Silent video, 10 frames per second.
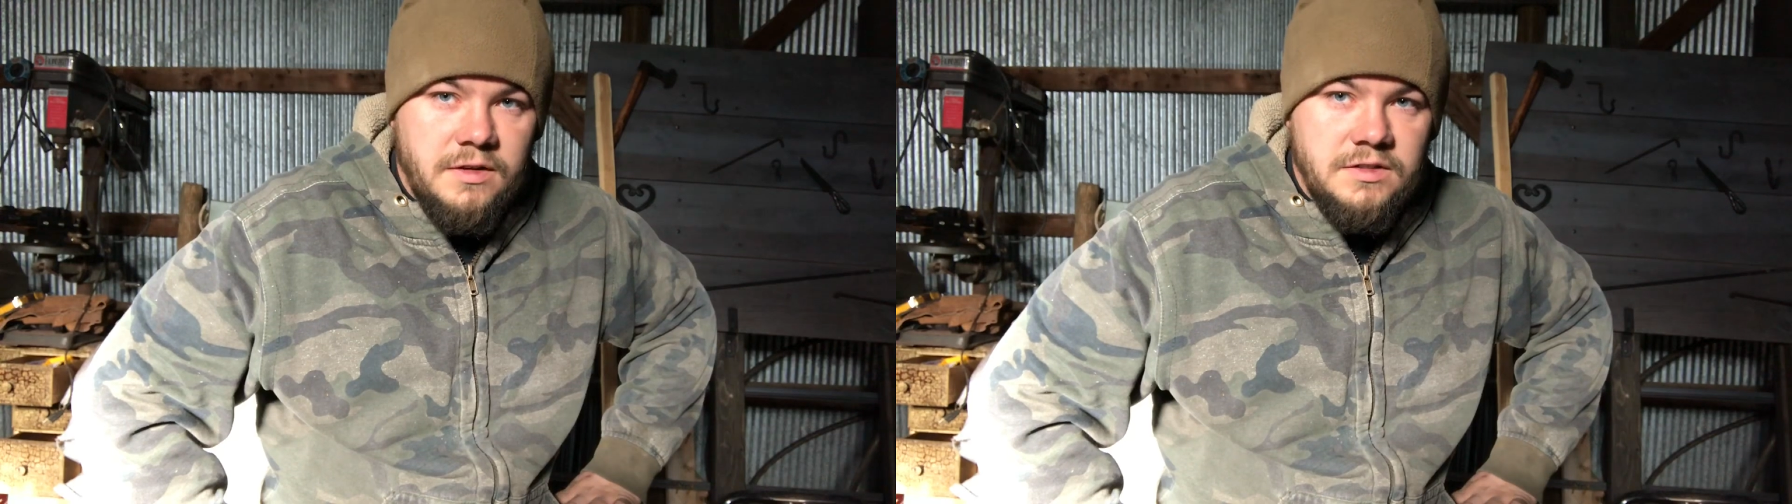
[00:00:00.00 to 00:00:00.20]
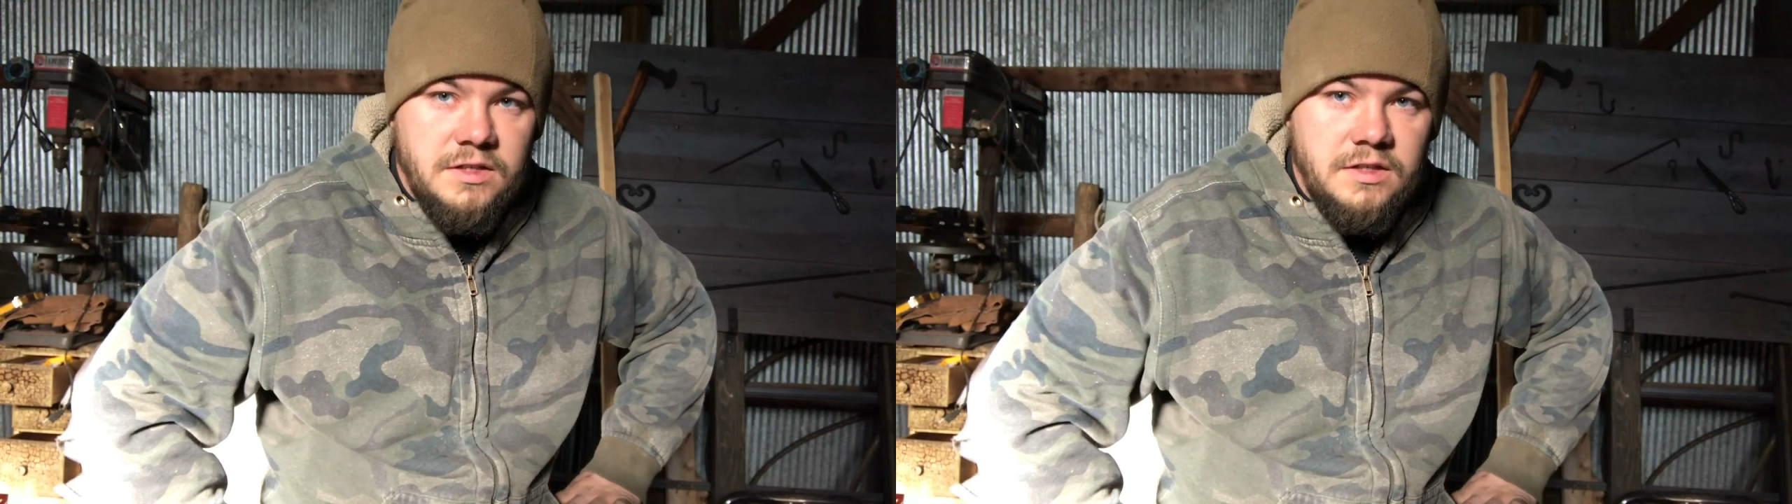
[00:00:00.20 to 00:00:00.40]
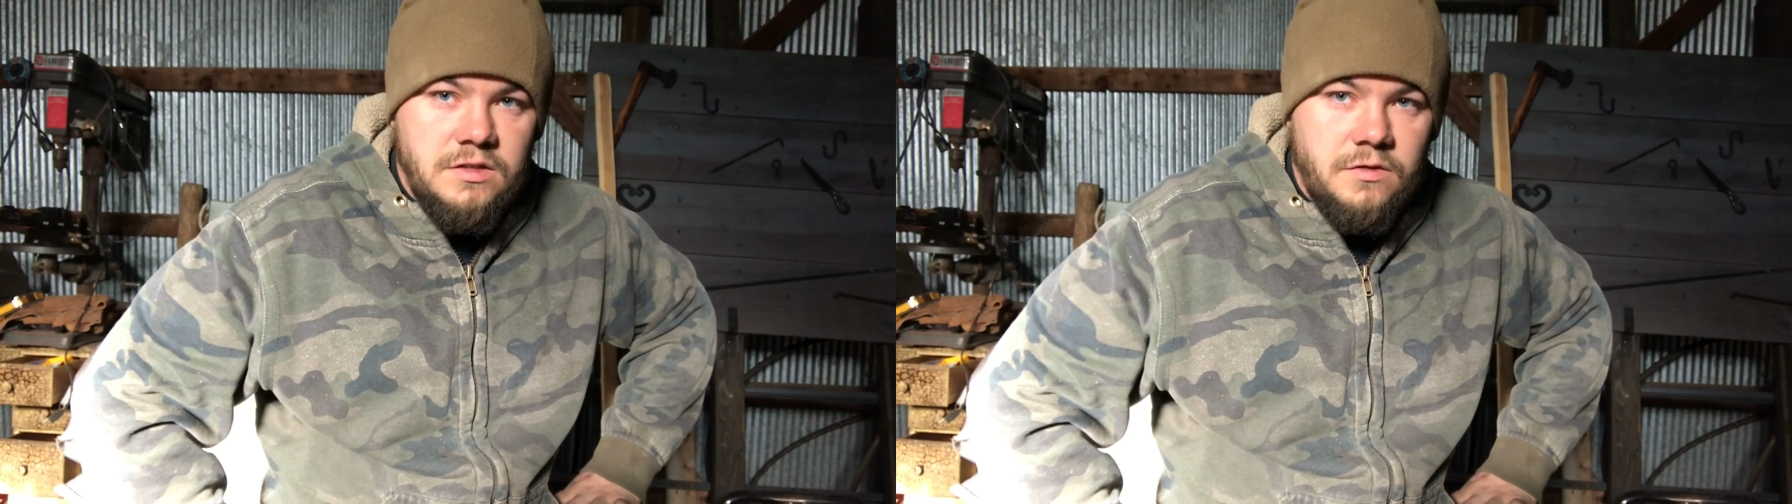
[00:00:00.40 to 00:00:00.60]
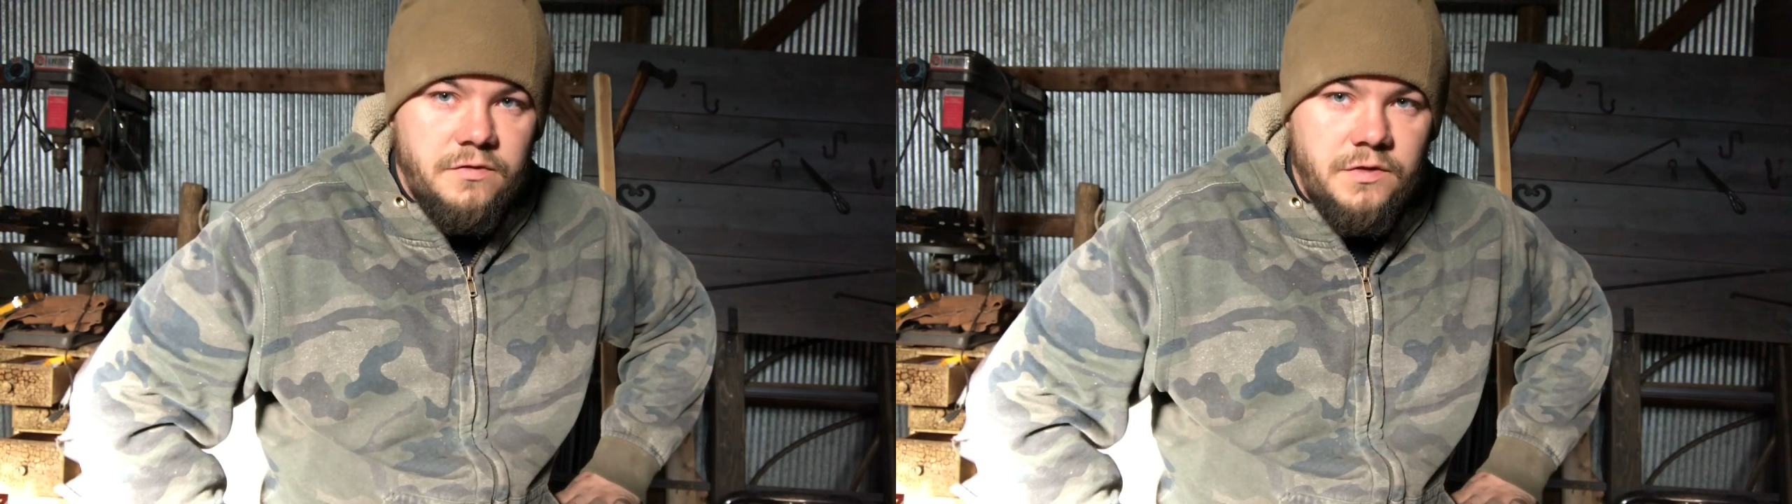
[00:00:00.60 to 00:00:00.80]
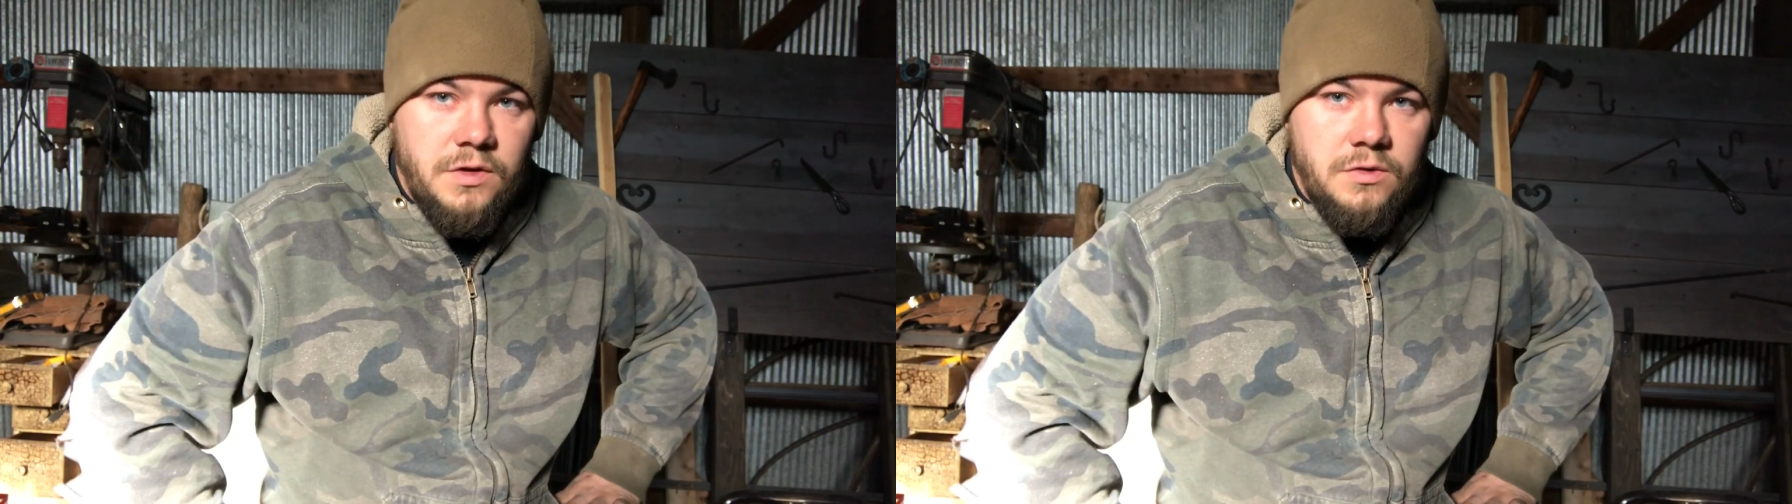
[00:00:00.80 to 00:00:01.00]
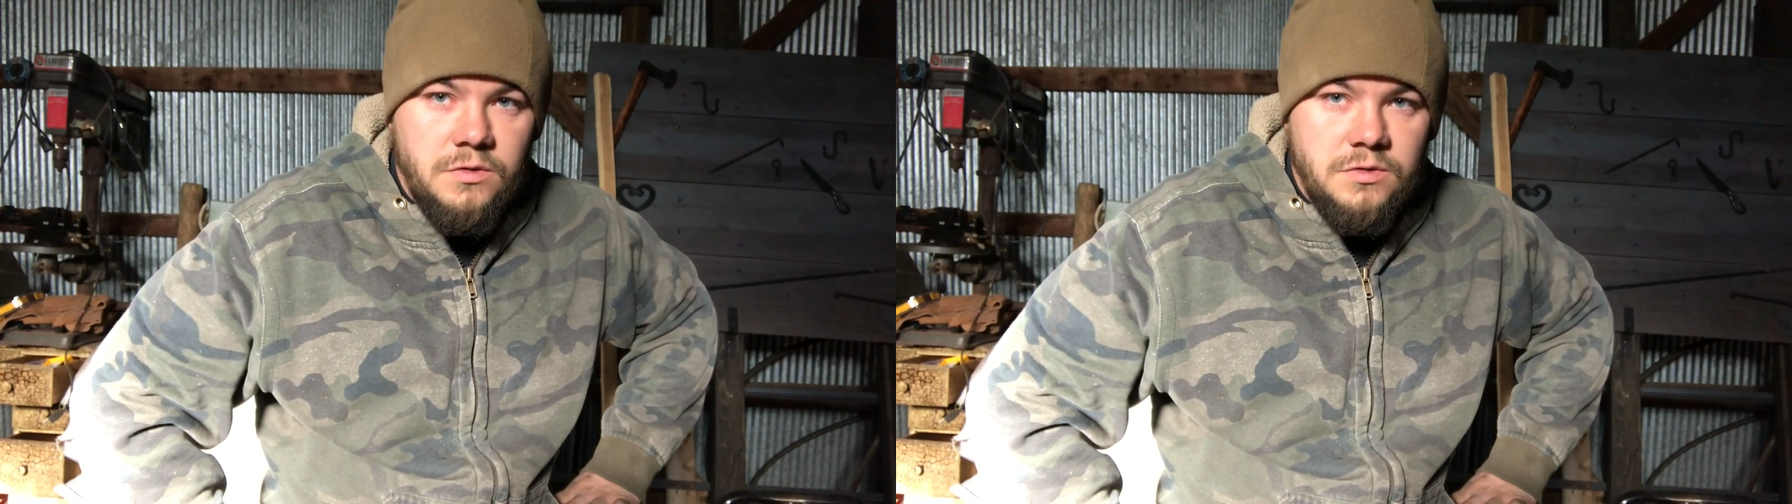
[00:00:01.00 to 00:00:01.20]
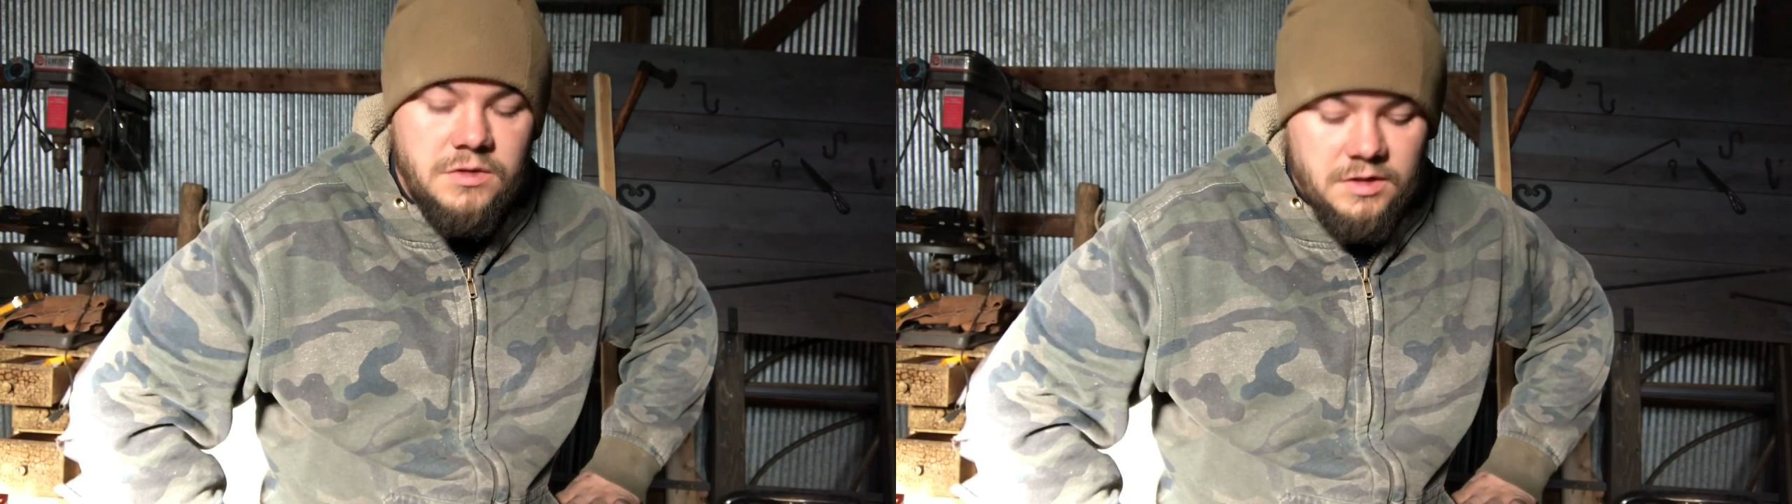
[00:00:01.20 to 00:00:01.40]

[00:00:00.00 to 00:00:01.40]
is then diffused